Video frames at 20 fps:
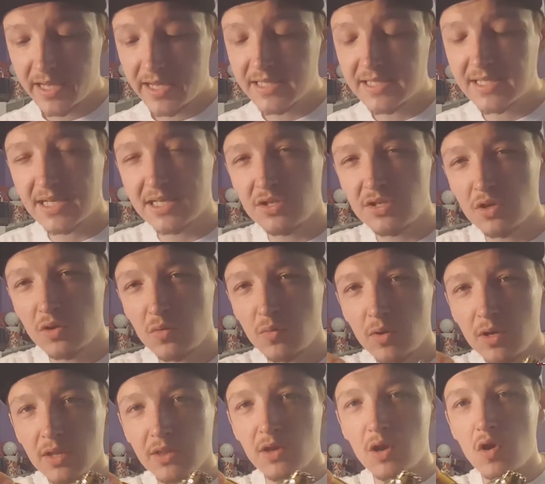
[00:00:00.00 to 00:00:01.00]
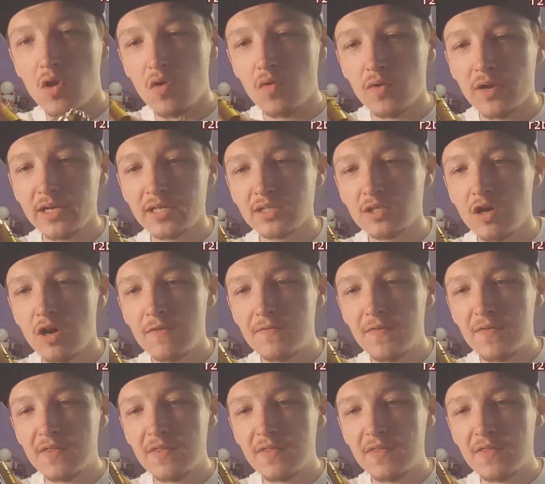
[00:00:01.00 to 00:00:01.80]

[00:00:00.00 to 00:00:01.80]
is I took one of the O-rings off.